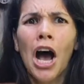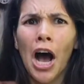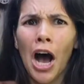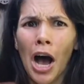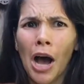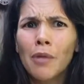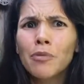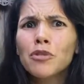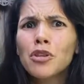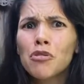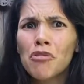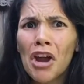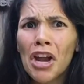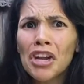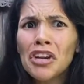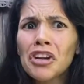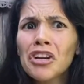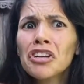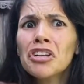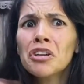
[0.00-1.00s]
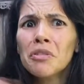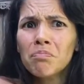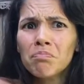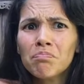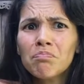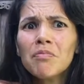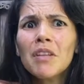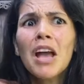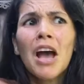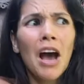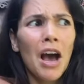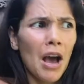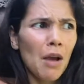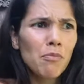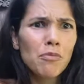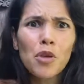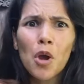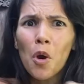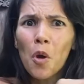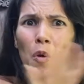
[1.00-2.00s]
I'm surrendered.
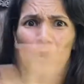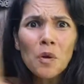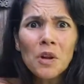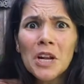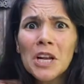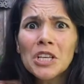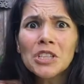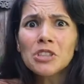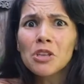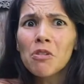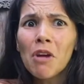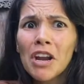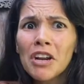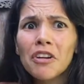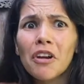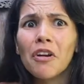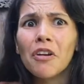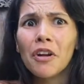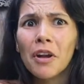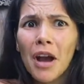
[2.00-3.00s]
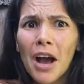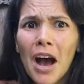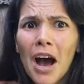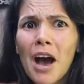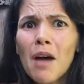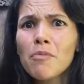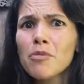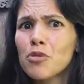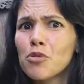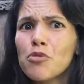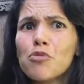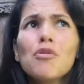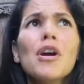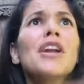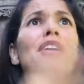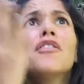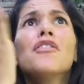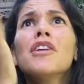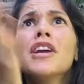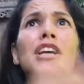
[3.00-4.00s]
I'm totally surrendered. I'm
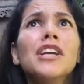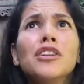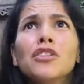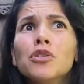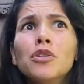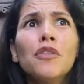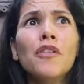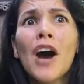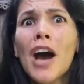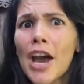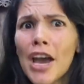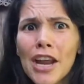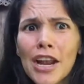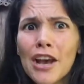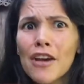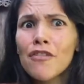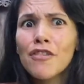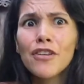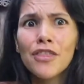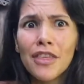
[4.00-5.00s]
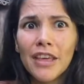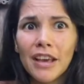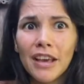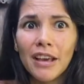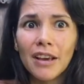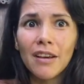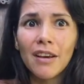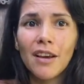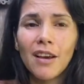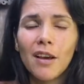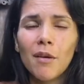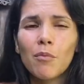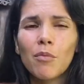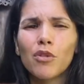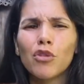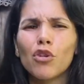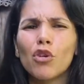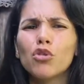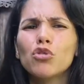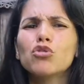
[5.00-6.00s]
surrendering to divine everything.
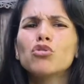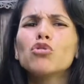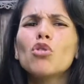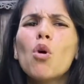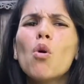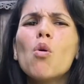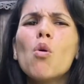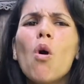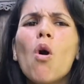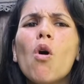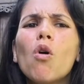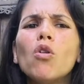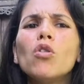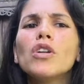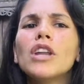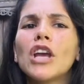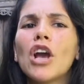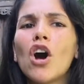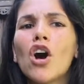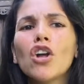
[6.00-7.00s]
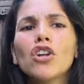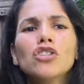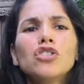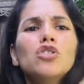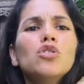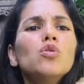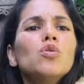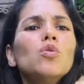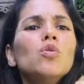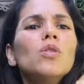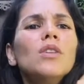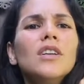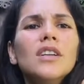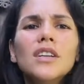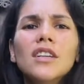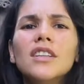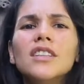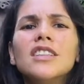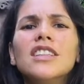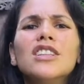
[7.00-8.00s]
But they're so holding on to
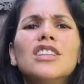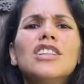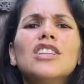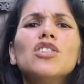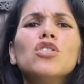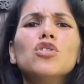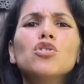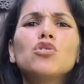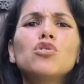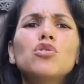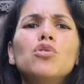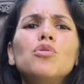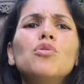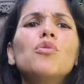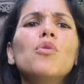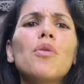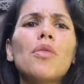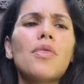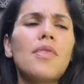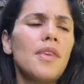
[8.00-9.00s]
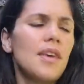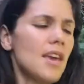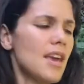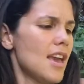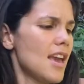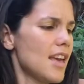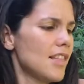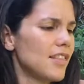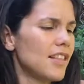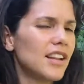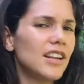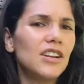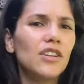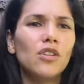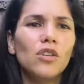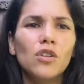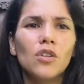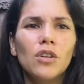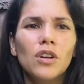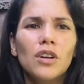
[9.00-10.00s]
the little truth and the
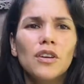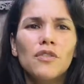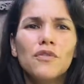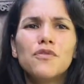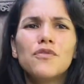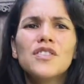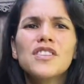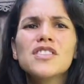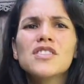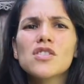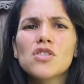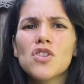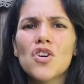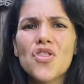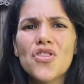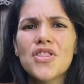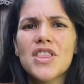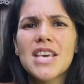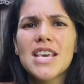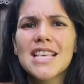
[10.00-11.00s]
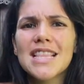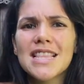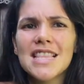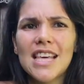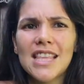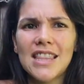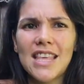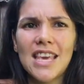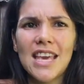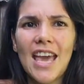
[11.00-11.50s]
little physical thing that they